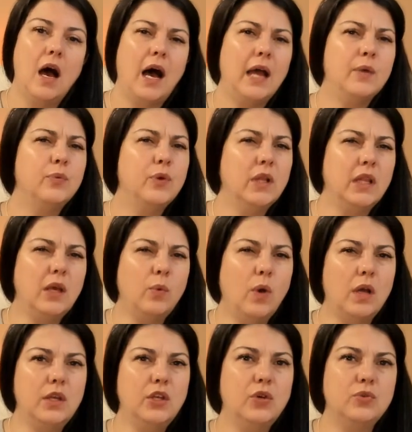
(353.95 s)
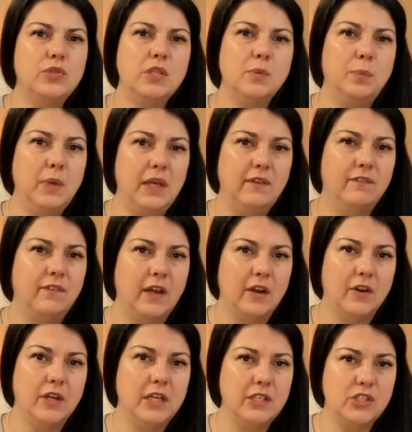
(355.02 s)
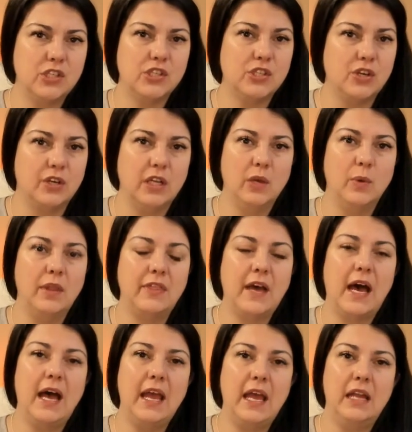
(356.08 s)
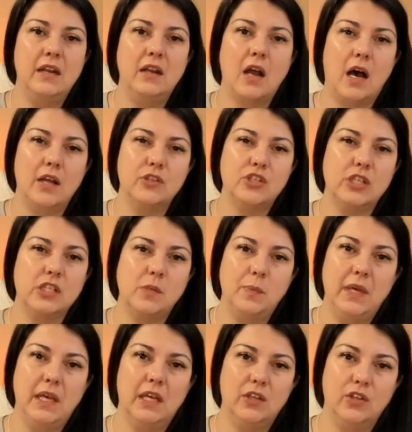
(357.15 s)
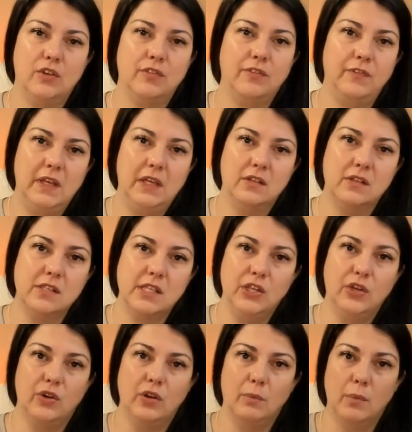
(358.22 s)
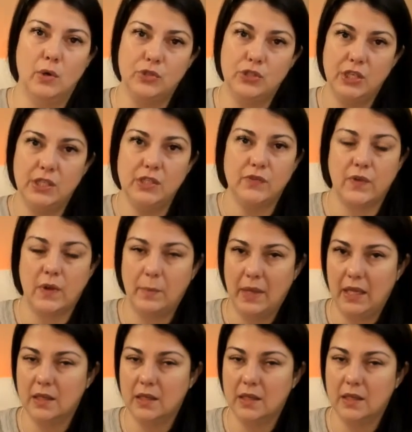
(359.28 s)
I really want you to be very discerning with that and not just be in your feels and your emotions from it.